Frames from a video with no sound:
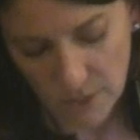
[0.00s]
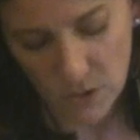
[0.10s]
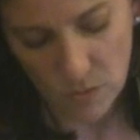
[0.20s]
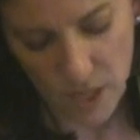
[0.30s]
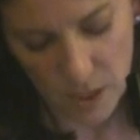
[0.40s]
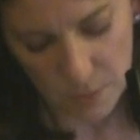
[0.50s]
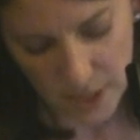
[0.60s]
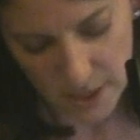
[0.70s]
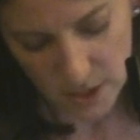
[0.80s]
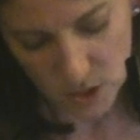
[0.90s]
one of the rare
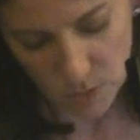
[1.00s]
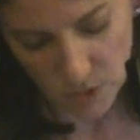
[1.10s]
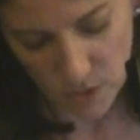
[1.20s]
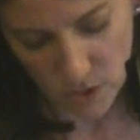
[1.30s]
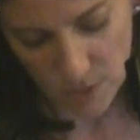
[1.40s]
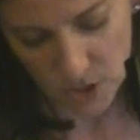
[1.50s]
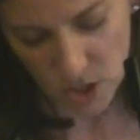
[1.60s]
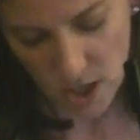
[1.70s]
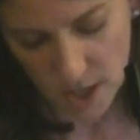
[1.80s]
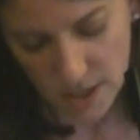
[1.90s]
places where grown ups
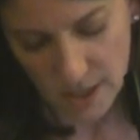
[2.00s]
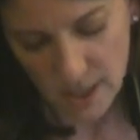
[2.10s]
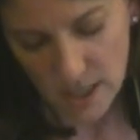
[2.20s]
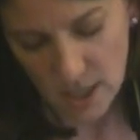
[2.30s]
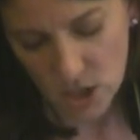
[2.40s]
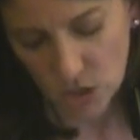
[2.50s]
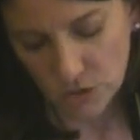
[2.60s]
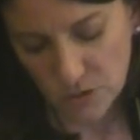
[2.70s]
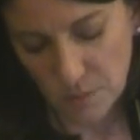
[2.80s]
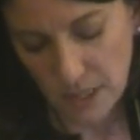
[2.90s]
talked and
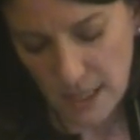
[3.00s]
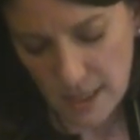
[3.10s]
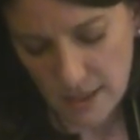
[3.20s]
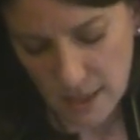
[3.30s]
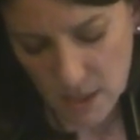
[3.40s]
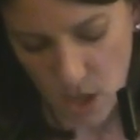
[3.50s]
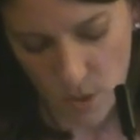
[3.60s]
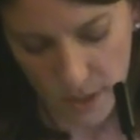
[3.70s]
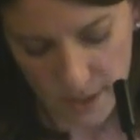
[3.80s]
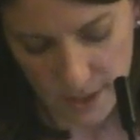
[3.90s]
children played in
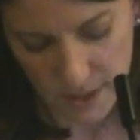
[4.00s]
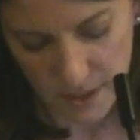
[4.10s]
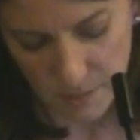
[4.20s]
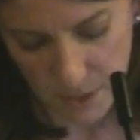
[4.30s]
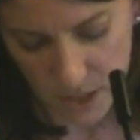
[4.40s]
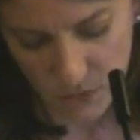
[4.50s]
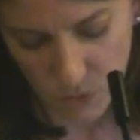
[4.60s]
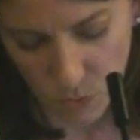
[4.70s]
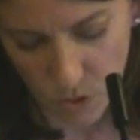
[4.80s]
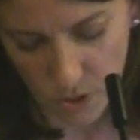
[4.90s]
coexistent,
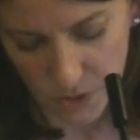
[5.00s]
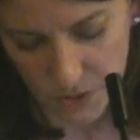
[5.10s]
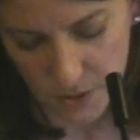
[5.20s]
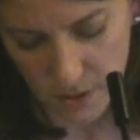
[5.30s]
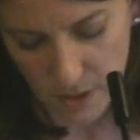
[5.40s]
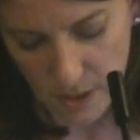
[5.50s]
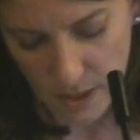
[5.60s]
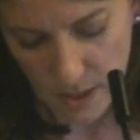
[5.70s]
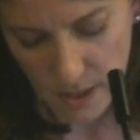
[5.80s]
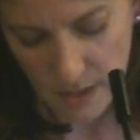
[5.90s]
peaceful worlds.
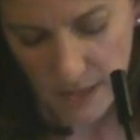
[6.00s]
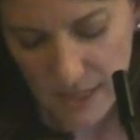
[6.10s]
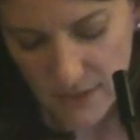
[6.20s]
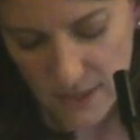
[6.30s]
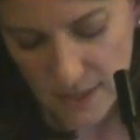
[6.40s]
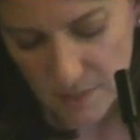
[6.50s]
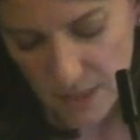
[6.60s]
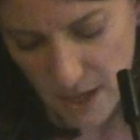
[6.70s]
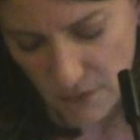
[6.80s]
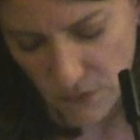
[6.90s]
They even seemed
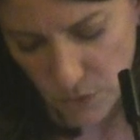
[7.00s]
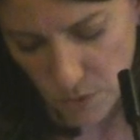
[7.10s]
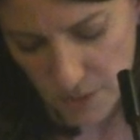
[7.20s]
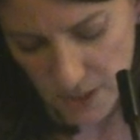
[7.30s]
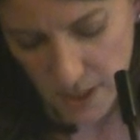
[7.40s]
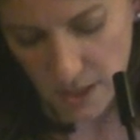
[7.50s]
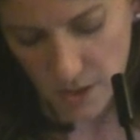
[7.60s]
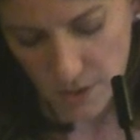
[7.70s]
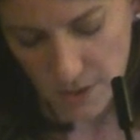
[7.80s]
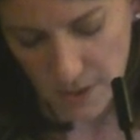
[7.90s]
to have fewer
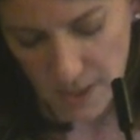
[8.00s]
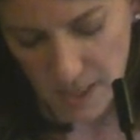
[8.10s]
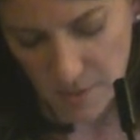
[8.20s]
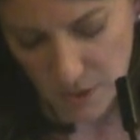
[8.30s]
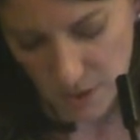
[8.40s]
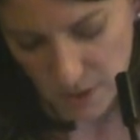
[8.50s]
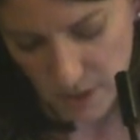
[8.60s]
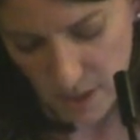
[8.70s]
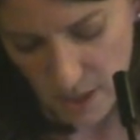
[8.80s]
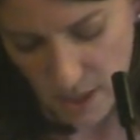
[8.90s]
mosquitoes than the neighbors.
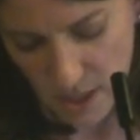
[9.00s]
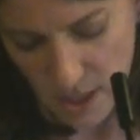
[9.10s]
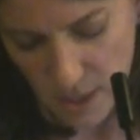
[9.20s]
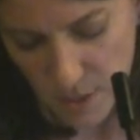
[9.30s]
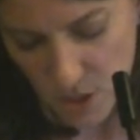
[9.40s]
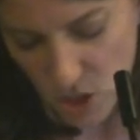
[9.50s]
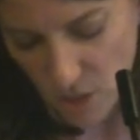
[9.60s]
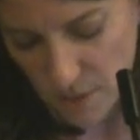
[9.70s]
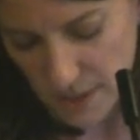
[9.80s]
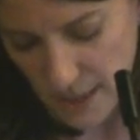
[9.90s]
It was a
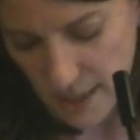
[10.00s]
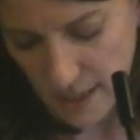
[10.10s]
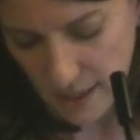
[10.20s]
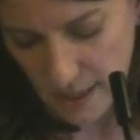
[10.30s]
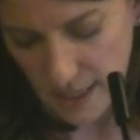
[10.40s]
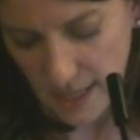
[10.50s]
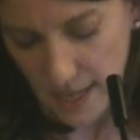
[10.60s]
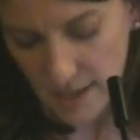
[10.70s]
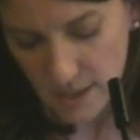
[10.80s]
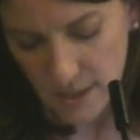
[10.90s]
charmed setting and had
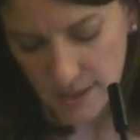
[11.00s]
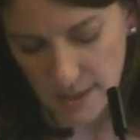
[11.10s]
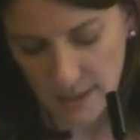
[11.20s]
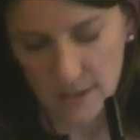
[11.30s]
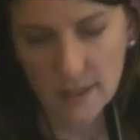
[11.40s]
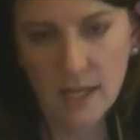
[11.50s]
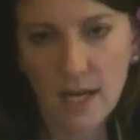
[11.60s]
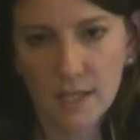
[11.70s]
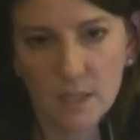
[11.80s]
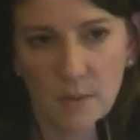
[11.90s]
added to the sense that
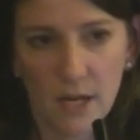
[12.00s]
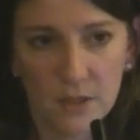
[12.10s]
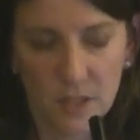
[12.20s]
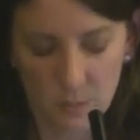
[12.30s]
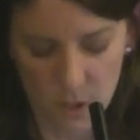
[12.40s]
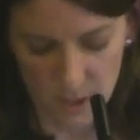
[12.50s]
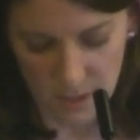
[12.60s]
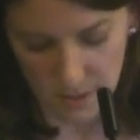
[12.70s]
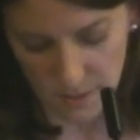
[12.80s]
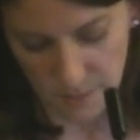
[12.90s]
God smiled on the
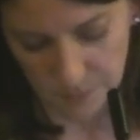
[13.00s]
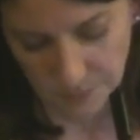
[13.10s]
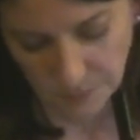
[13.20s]
Martins.